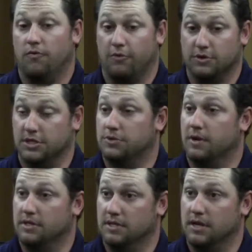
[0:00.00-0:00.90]
Well, first it
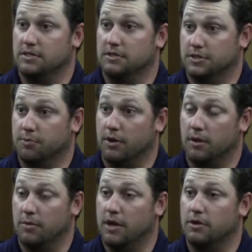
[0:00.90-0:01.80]
translated to the
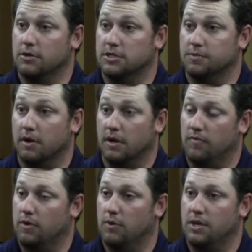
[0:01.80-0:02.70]
spring. We had a good spring.
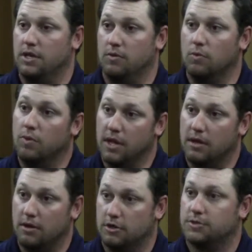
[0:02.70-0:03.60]
Even though we didn't
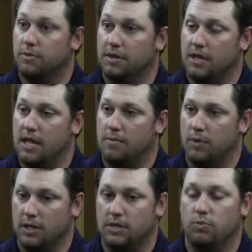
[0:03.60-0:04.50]
win in our spring game,
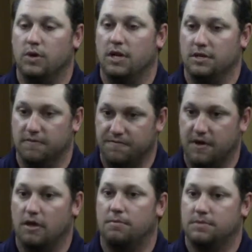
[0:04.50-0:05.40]
we
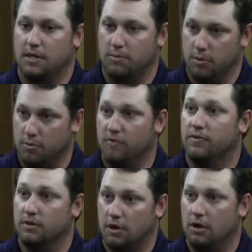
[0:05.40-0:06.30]
developed and we moved
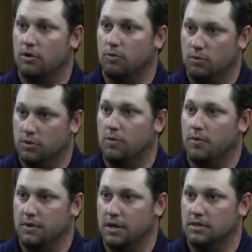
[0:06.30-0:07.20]
along the way
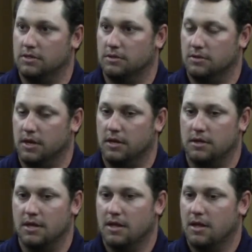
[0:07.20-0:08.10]
we needed to.
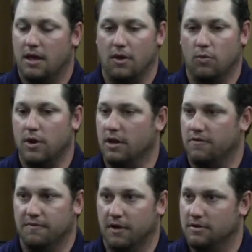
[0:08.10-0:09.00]
And winning's
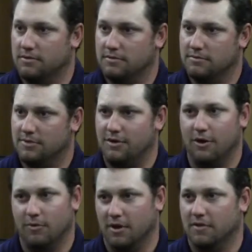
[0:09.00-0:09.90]
fun. You
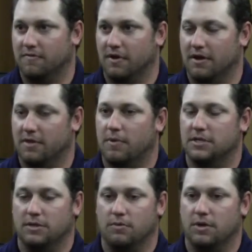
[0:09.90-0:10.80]
know winning's fun,
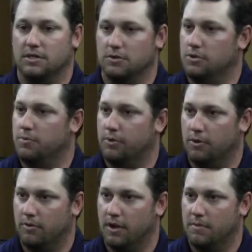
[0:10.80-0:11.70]
especially when it's a new
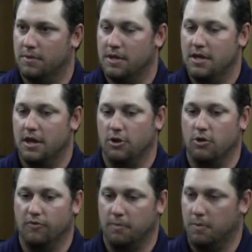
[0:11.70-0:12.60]
program. You
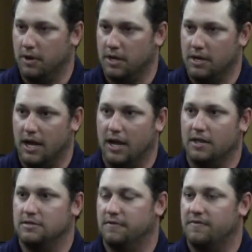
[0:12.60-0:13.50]
go from 1 and
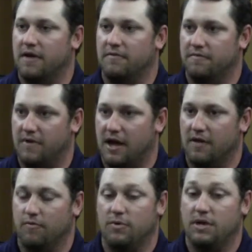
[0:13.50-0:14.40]
9 to 5 and
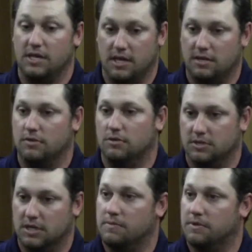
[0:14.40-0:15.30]
5. We did lose
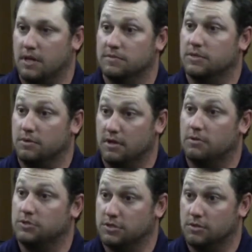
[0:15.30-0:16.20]
a couple games that we thought
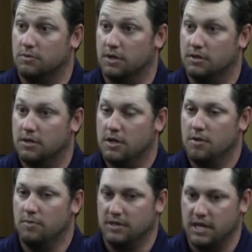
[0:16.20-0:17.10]
we should have won,
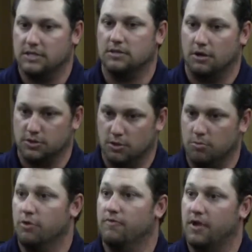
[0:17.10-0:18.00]
but that's also
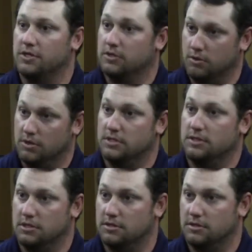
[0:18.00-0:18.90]
motivation going into
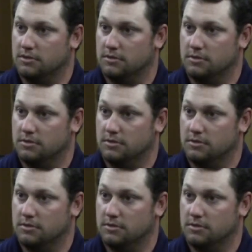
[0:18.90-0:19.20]
this year.